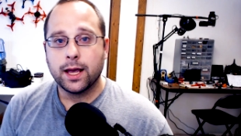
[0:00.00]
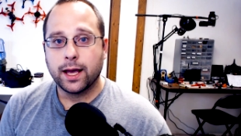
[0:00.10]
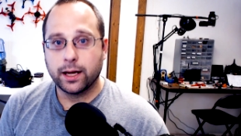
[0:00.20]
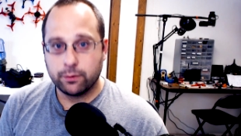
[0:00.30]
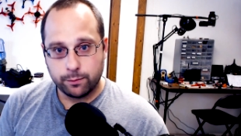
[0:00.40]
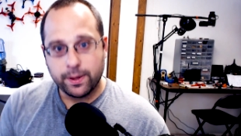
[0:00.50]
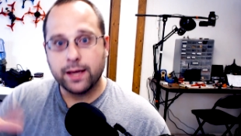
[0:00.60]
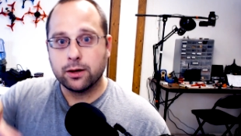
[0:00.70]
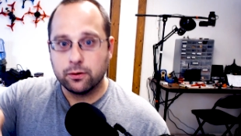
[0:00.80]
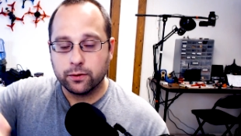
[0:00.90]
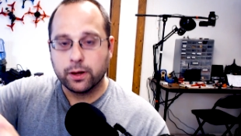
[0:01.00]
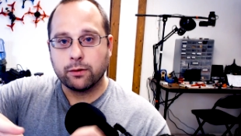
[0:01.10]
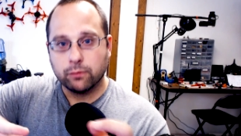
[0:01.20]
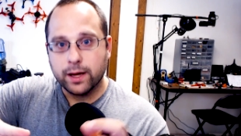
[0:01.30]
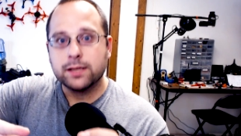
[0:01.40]
And I would bank over and I
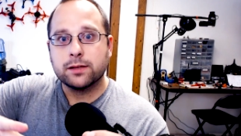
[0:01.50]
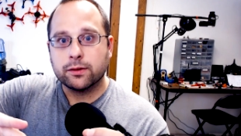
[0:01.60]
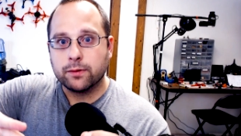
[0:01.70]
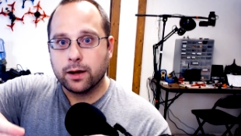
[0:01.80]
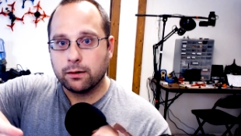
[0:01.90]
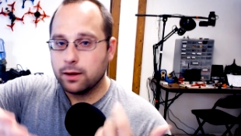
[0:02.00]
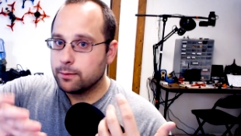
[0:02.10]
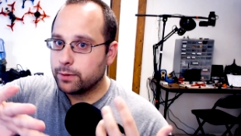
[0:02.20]
would raise the throttle,